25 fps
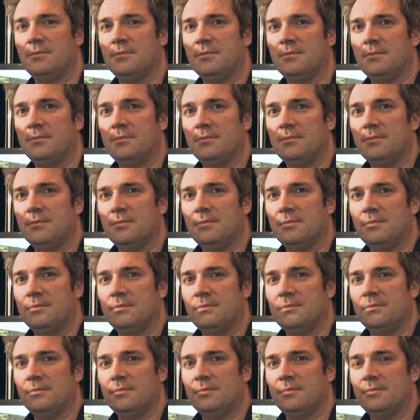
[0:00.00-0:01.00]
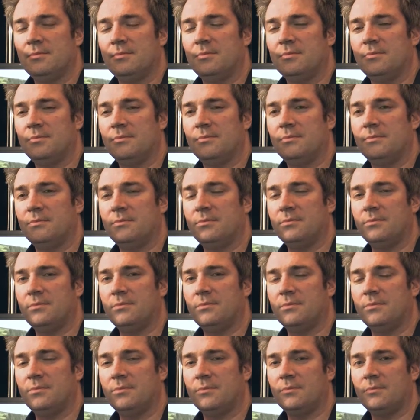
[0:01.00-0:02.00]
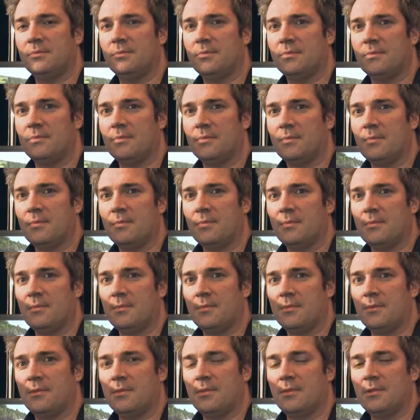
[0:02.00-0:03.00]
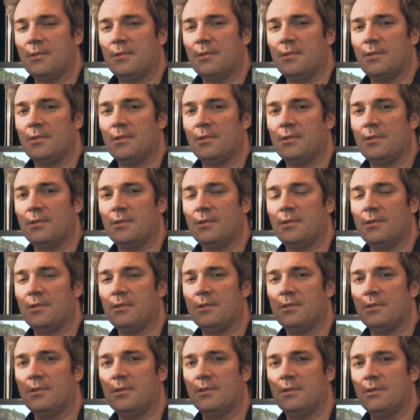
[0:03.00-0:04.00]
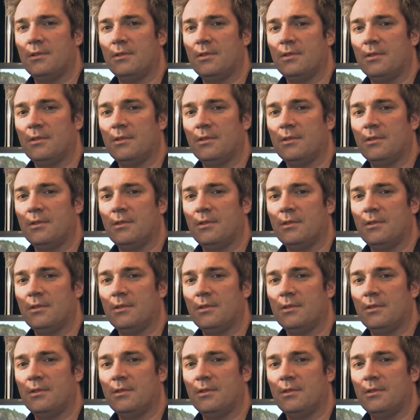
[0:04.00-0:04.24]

The person shown says nothing.